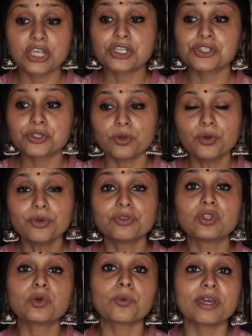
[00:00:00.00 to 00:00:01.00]
So
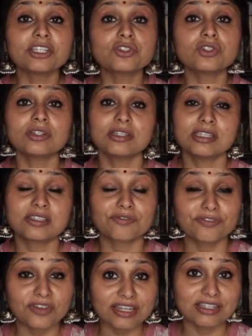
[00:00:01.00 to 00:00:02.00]
the question is
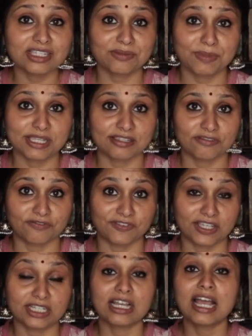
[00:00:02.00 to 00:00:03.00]
very
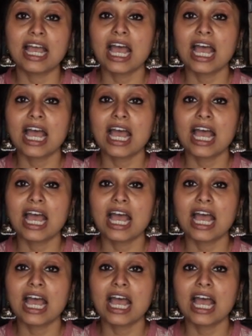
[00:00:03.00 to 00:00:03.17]
specific.